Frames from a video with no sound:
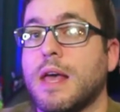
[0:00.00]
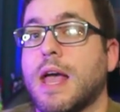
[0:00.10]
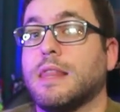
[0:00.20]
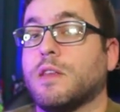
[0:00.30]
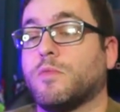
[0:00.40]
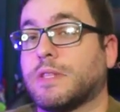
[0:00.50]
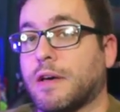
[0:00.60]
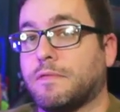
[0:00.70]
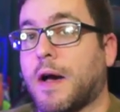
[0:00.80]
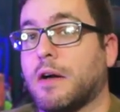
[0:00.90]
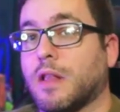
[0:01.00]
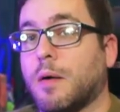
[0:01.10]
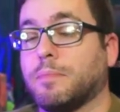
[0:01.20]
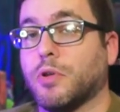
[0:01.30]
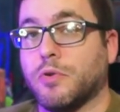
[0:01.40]
And then with that file
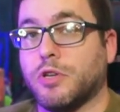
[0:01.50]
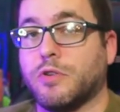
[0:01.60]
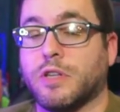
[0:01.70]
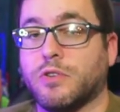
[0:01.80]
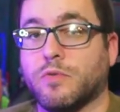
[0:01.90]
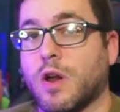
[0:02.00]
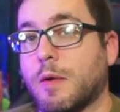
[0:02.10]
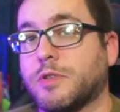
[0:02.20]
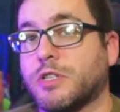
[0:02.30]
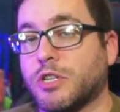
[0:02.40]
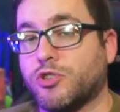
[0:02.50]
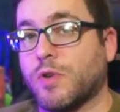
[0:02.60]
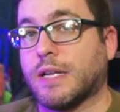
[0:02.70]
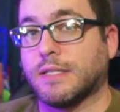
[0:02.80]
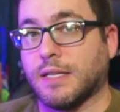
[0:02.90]
uploaded, you can do an option to
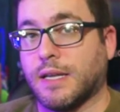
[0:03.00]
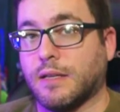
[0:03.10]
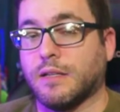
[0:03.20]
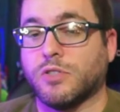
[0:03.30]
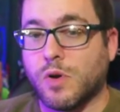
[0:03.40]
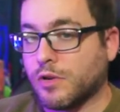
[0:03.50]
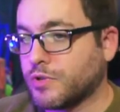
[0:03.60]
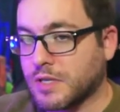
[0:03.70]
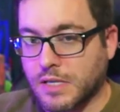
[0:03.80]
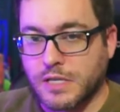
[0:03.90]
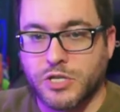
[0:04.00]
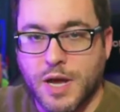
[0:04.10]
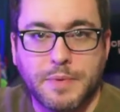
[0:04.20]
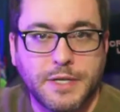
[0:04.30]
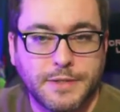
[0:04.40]
translate. And so I'll translate to
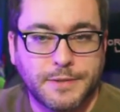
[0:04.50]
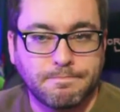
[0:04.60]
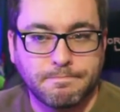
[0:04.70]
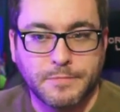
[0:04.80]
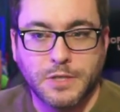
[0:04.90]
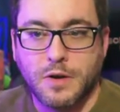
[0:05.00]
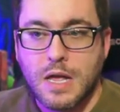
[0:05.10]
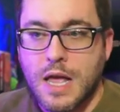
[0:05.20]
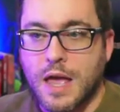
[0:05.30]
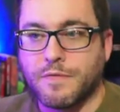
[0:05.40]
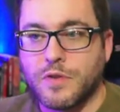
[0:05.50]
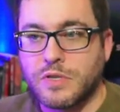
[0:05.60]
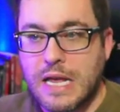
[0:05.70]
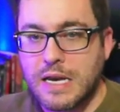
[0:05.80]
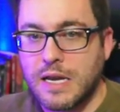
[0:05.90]
Japanese. So if
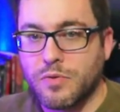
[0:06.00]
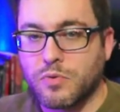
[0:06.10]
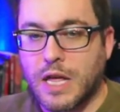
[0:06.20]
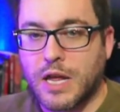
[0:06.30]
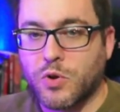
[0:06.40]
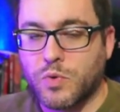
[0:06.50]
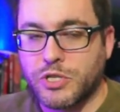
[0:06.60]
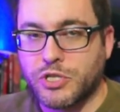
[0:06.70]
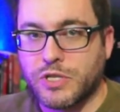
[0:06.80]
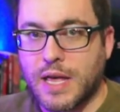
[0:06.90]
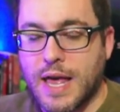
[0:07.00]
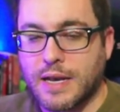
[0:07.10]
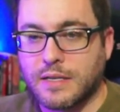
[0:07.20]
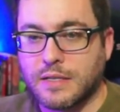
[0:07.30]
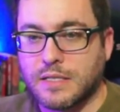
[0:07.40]
there's any other language
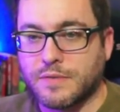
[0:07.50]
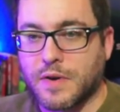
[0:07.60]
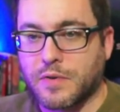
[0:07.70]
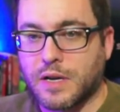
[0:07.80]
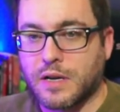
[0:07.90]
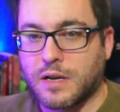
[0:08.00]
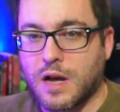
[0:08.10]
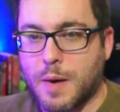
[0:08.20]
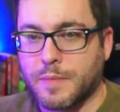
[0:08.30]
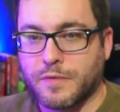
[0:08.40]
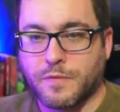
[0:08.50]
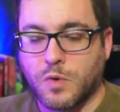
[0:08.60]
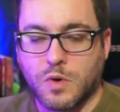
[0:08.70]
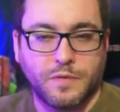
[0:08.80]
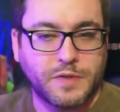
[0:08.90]
that is very common
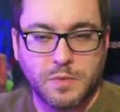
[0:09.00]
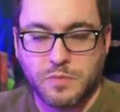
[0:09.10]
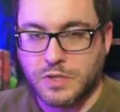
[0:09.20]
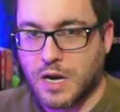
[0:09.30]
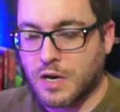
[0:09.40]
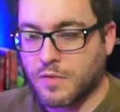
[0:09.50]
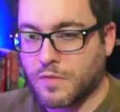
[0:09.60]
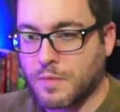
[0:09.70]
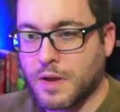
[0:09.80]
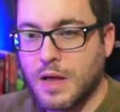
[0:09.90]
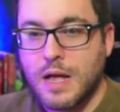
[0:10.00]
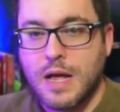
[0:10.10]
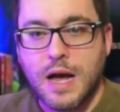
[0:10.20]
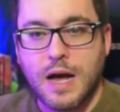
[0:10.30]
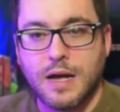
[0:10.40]
for if someone's on here from
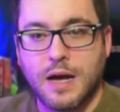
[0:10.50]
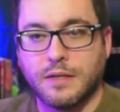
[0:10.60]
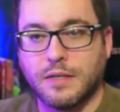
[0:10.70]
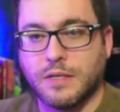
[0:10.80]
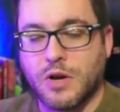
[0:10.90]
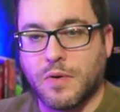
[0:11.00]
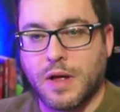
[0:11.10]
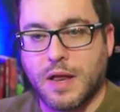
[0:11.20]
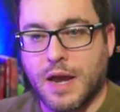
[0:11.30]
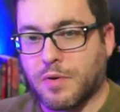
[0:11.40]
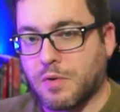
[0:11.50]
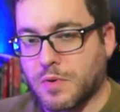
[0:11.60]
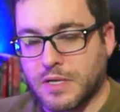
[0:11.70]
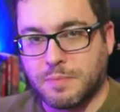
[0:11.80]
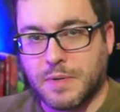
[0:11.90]
uh, you know, an area where
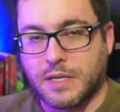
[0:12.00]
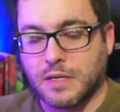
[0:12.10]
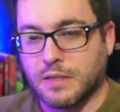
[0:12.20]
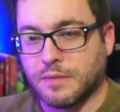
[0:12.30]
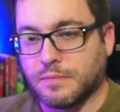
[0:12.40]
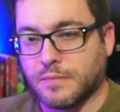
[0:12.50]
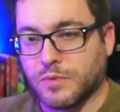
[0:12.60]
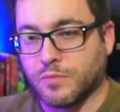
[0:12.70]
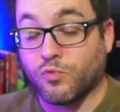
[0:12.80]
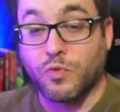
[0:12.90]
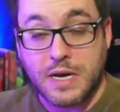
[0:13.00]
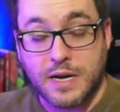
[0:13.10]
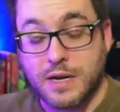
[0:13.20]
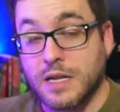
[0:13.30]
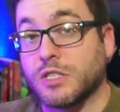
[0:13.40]
they speak a, or
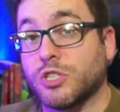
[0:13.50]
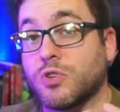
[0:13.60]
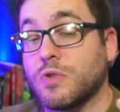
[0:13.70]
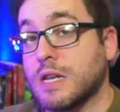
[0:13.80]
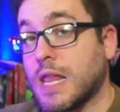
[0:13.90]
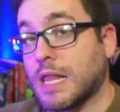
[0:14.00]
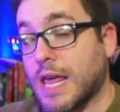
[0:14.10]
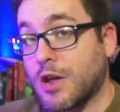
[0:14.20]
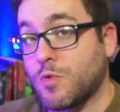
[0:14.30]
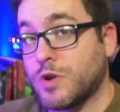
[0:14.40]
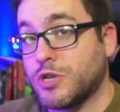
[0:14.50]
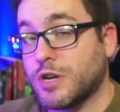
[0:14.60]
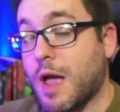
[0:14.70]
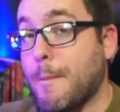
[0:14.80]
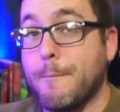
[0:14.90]
read a certain language
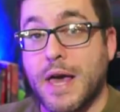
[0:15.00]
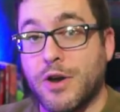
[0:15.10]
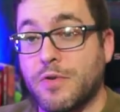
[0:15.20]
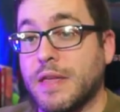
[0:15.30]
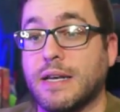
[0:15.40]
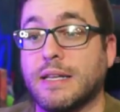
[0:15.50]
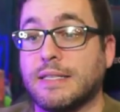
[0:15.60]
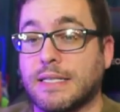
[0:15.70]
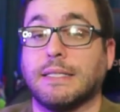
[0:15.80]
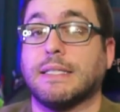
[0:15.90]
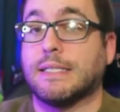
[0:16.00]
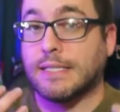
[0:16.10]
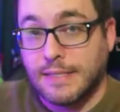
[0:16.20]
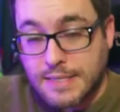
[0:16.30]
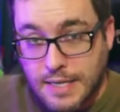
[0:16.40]
better than it is to
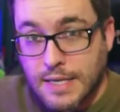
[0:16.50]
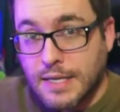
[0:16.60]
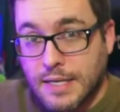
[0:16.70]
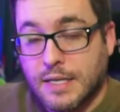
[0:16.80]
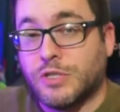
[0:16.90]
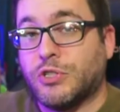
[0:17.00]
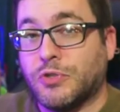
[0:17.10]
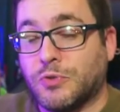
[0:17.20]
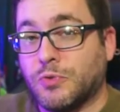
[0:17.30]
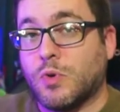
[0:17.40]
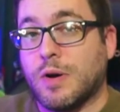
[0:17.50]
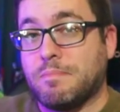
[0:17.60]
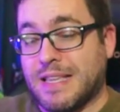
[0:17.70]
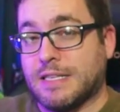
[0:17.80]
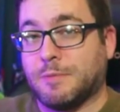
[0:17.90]
listen to
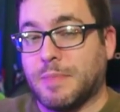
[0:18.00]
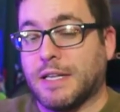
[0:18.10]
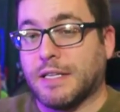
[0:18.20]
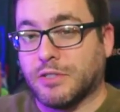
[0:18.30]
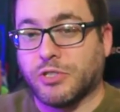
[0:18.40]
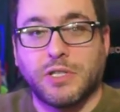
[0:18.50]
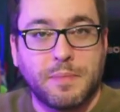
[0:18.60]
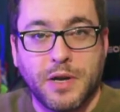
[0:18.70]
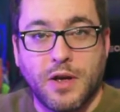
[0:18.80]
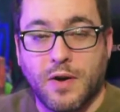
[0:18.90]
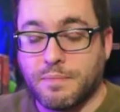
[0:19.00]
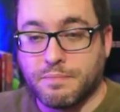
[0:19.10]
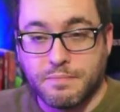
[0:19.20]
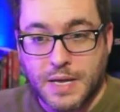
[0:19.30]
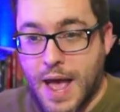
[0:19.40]
me speak English, let me know.
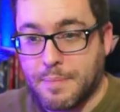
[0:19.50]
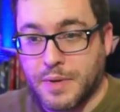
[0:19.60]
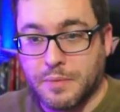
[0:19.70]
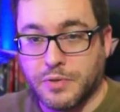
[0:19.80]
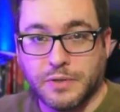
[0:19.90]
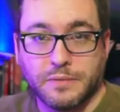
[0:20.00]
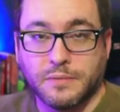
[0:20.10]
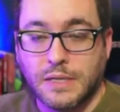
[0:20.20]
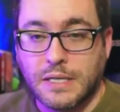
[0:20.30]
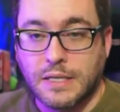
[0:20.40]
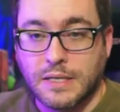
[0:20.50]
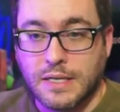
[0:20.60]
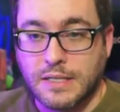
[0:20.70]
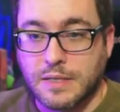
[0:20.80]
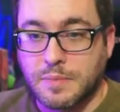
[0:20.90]
I'd be happy to put
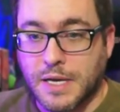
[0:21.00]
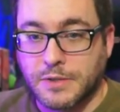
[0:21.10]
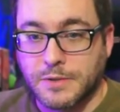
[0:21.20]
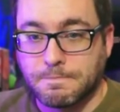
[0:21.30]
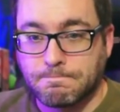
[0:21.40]
uh, subtitles.